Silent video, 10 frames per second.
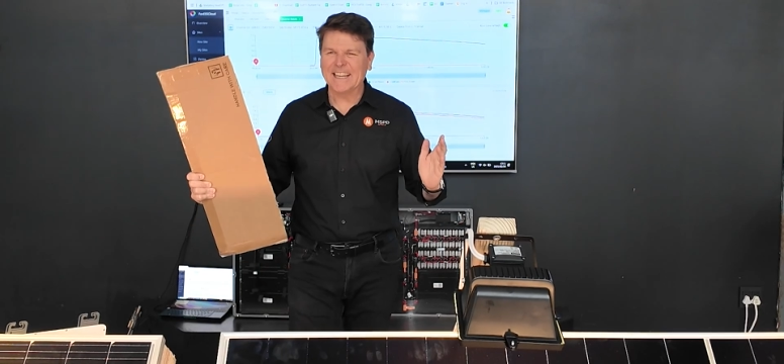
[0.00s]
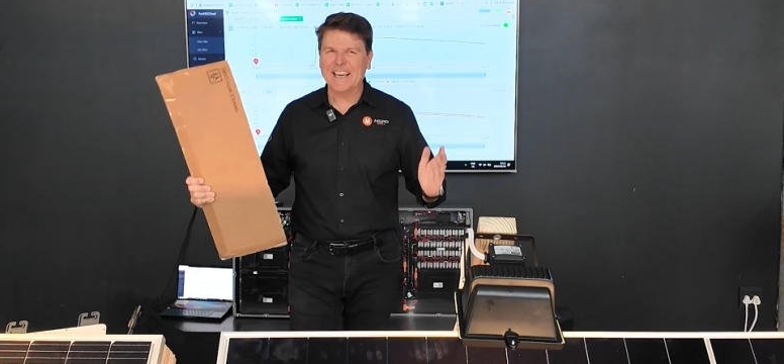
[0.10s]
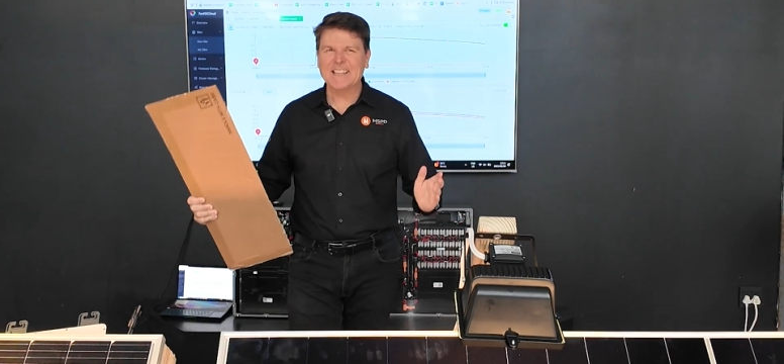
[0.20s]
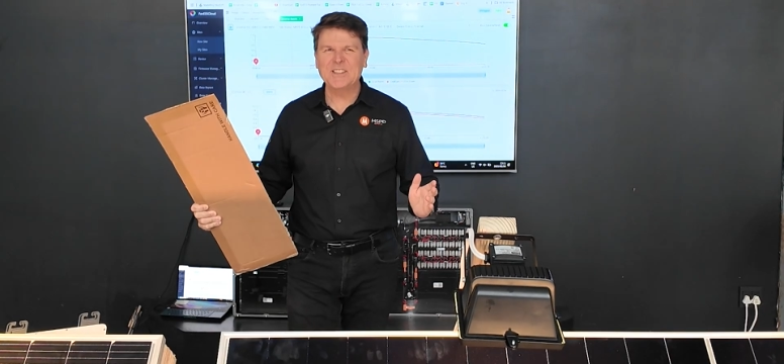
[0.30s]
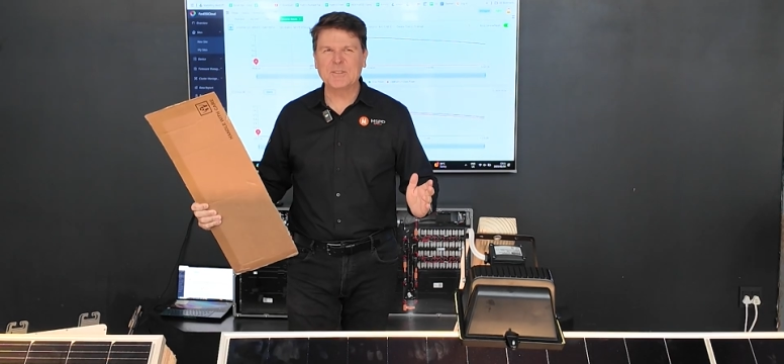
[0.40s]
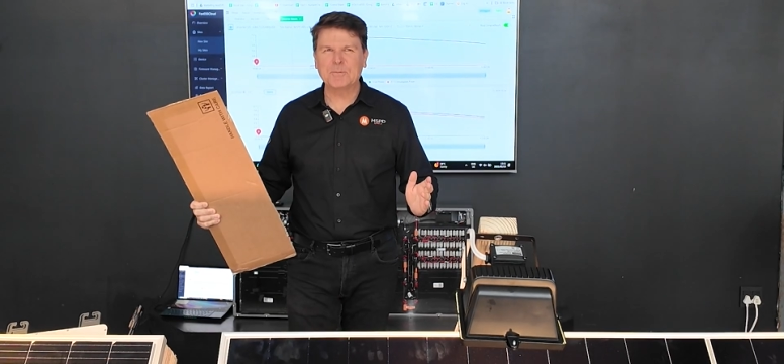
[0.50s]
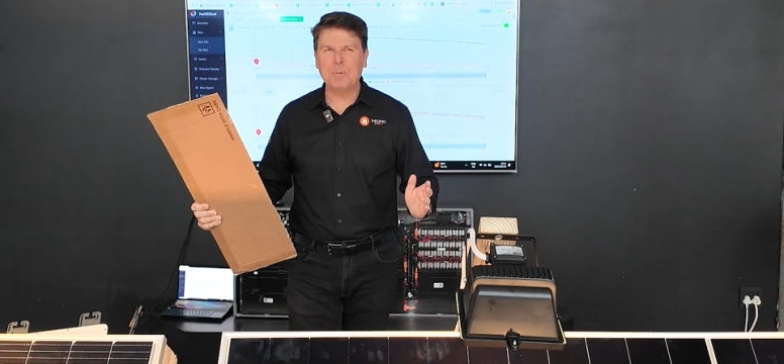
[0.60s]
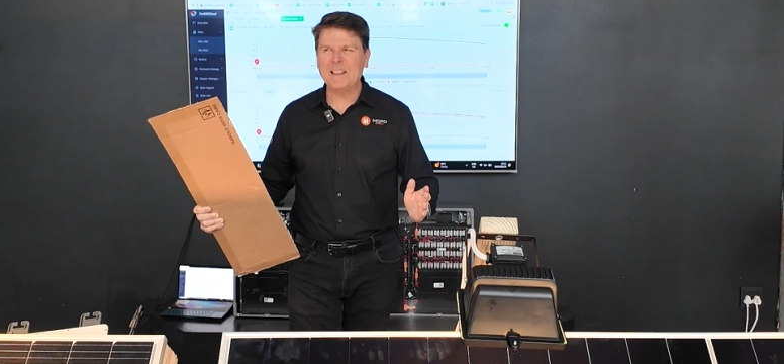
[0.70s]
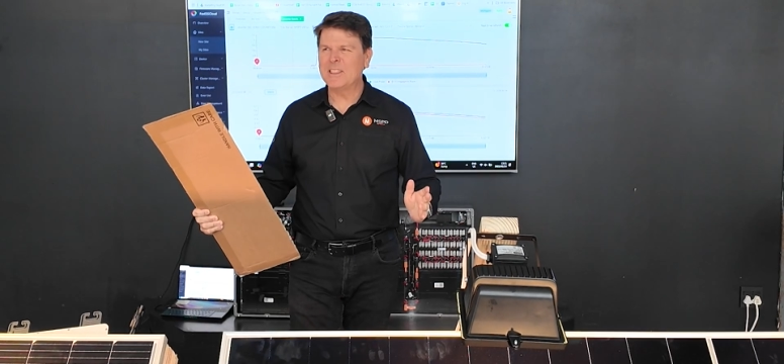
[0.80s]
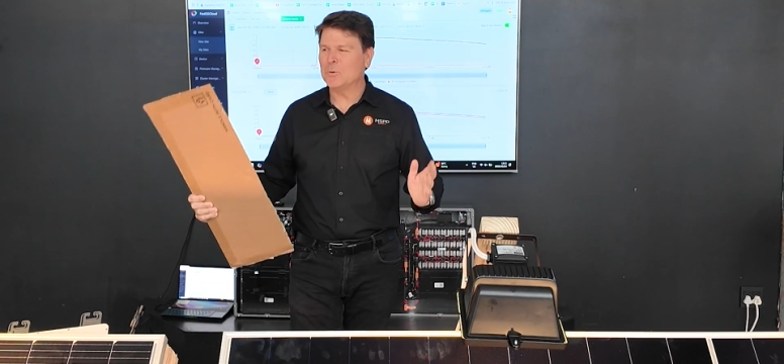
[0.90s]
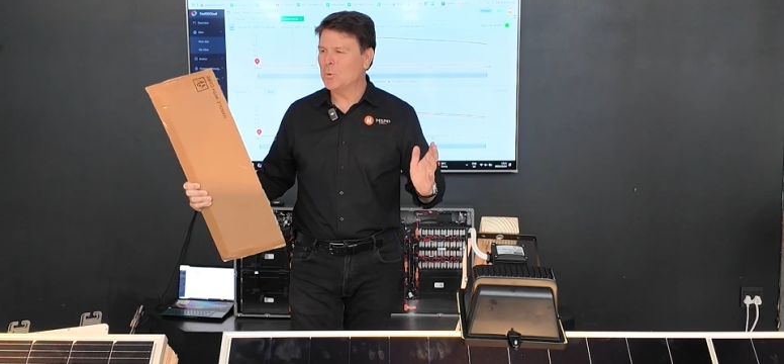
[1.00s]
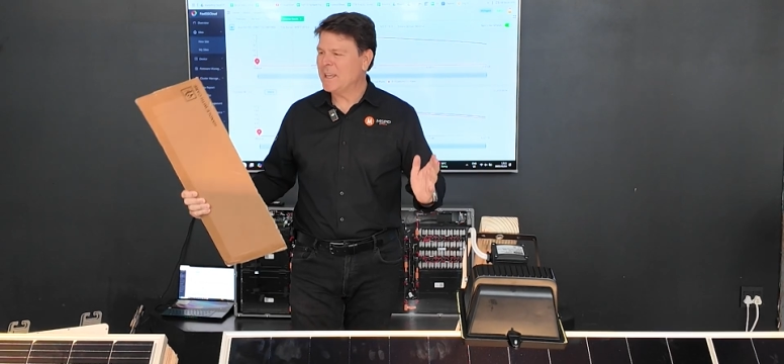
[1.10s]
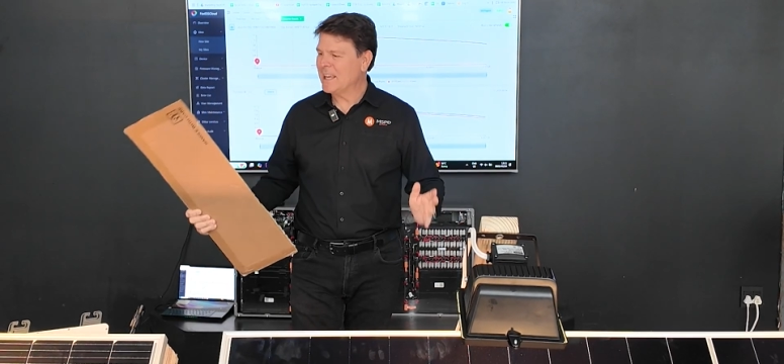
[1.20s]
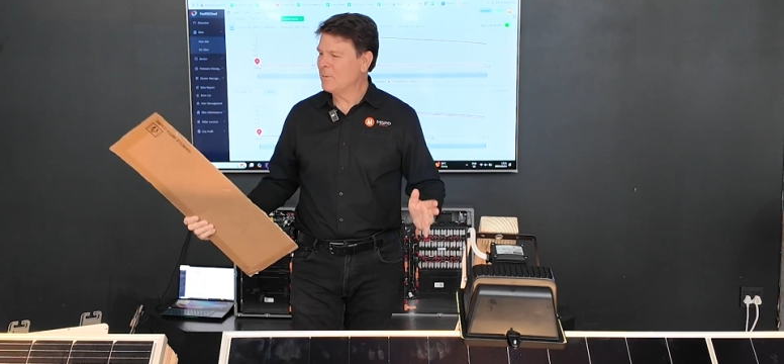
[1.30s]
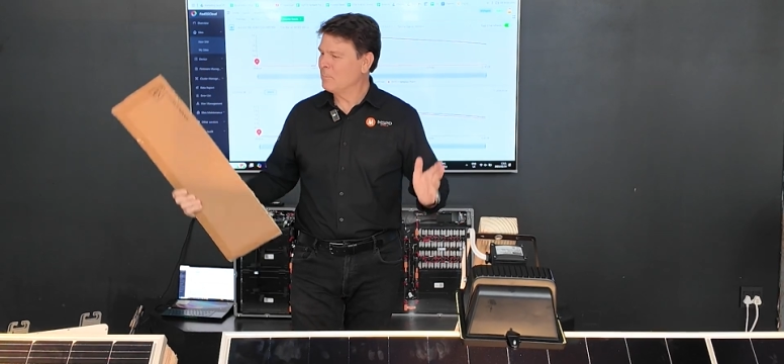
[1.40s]
and Casey have spent the
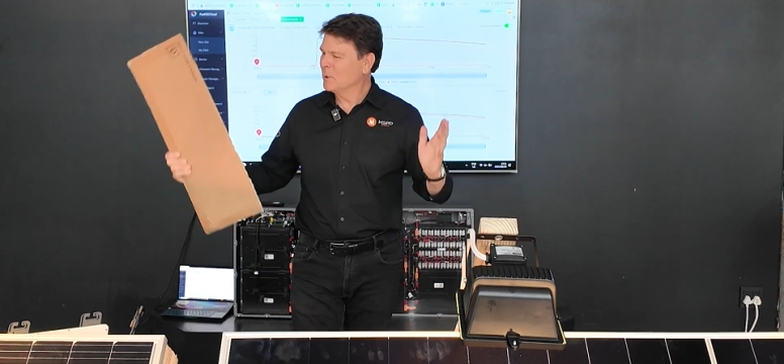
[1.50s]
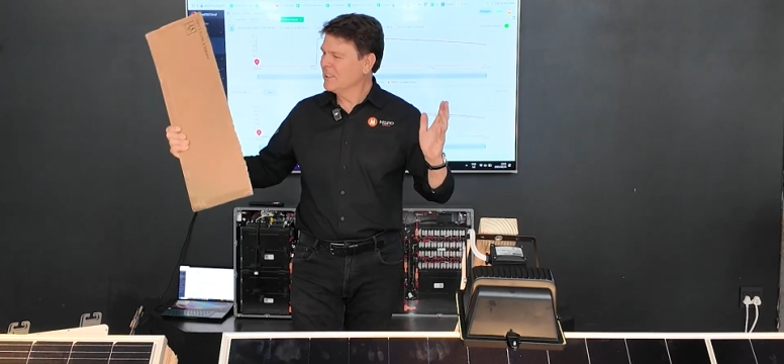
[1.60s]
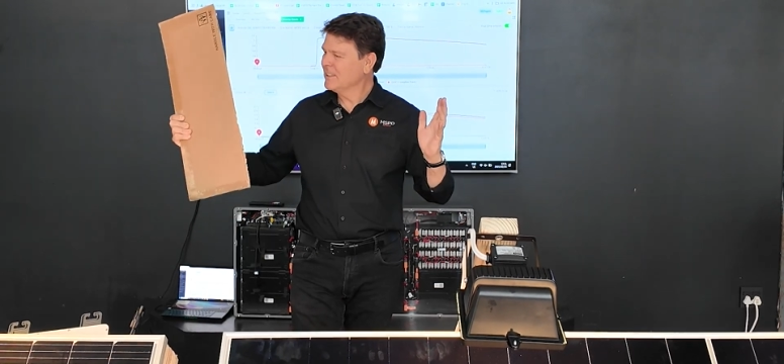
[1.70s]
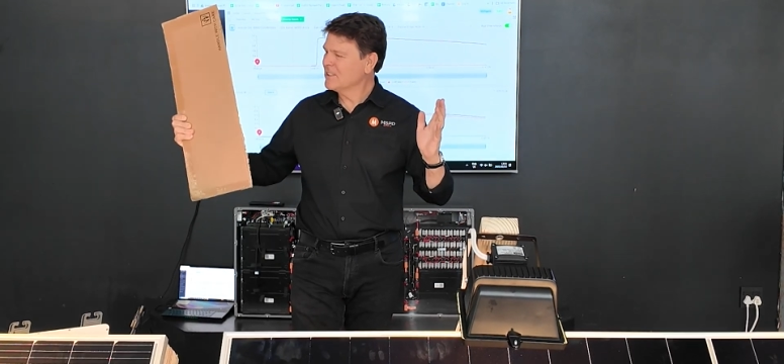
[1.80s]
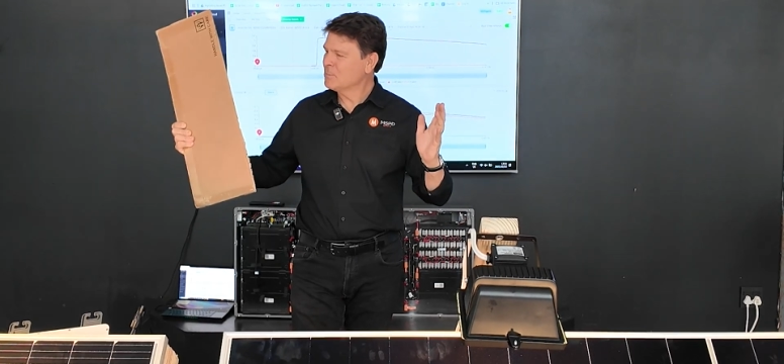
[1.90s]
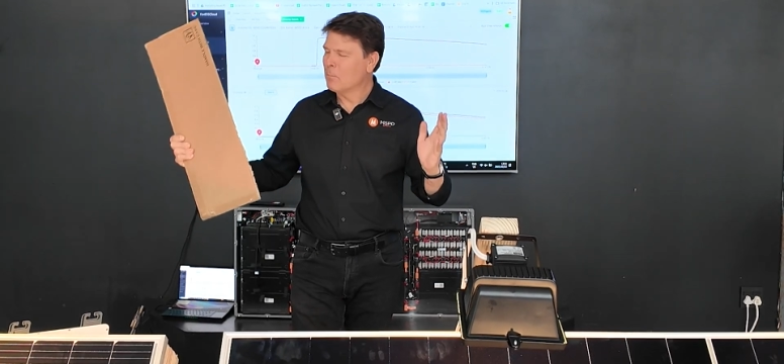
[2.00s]
weekend building this